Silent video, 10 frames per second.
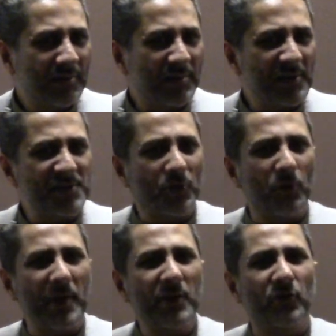He said, O
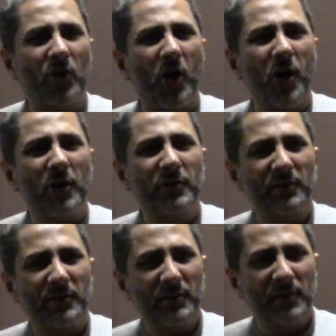oh, maid of God,
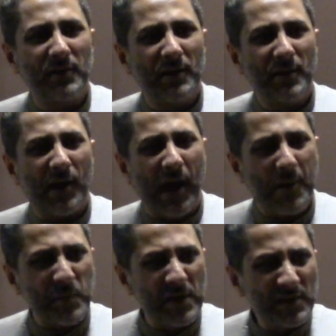
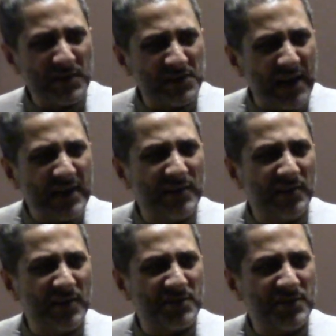I merely stated
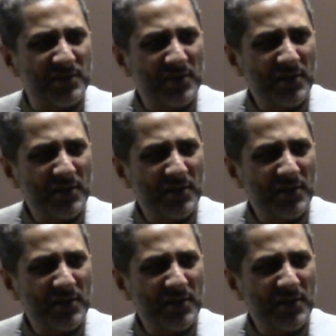this